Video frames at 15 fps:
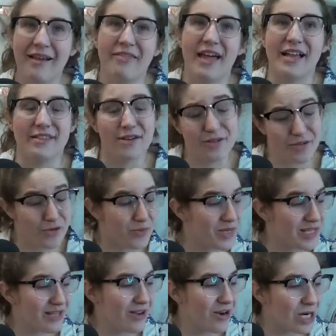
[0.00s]
That's also
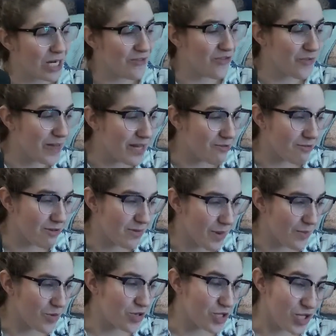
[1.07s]
really hard for me to
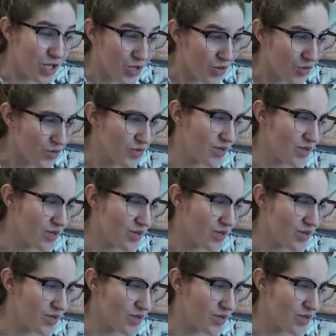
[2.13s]
remember to do.